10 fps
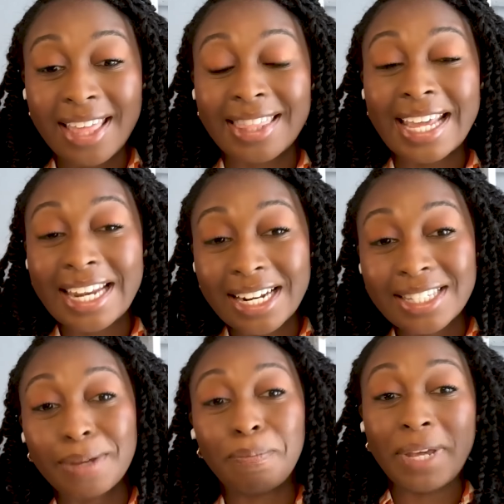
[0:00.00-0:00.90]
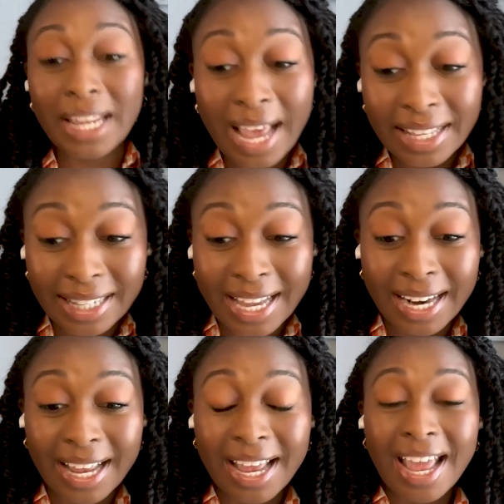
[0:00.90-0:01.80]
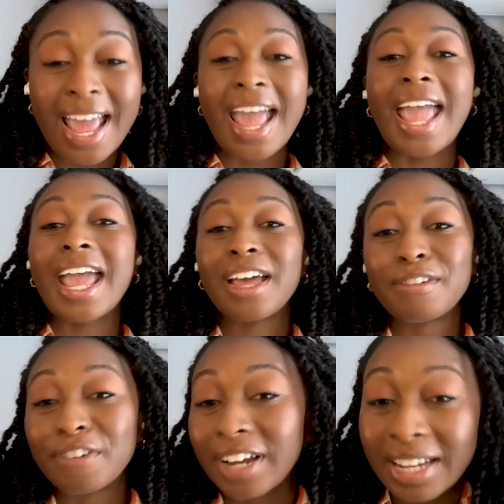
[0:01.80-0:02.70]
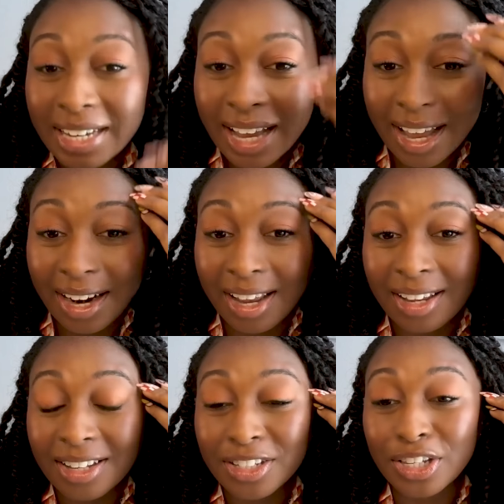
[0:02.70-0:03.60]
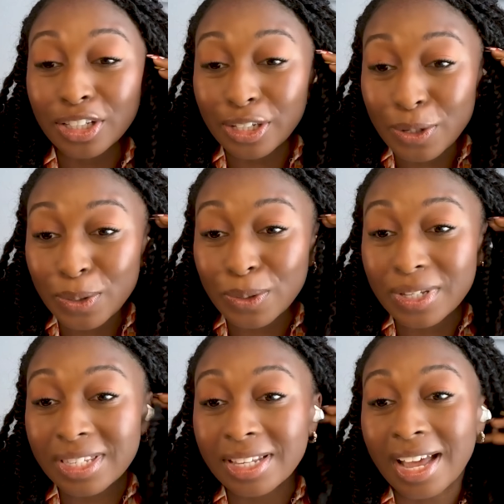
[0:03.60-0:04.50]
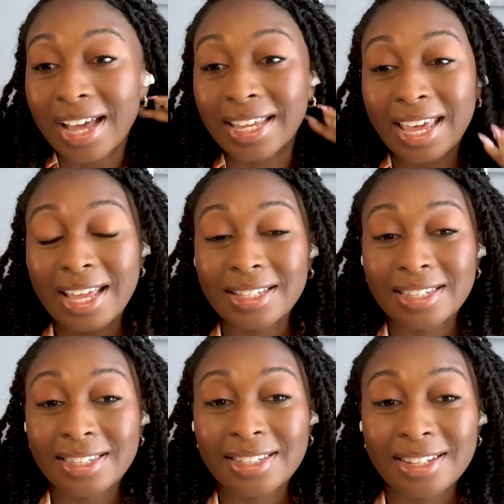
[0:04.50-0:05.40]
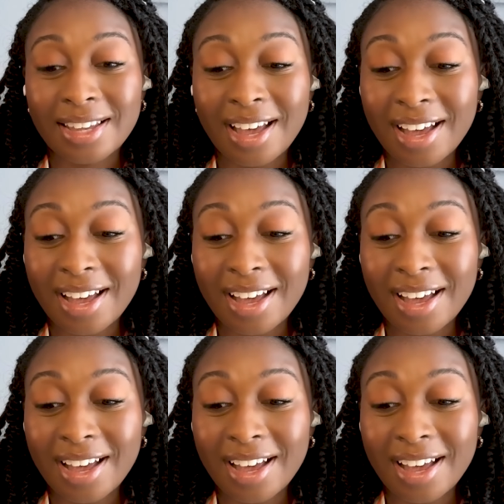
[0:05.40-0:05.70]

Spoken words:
they needed to beat Atlanta and for Indiana to lose against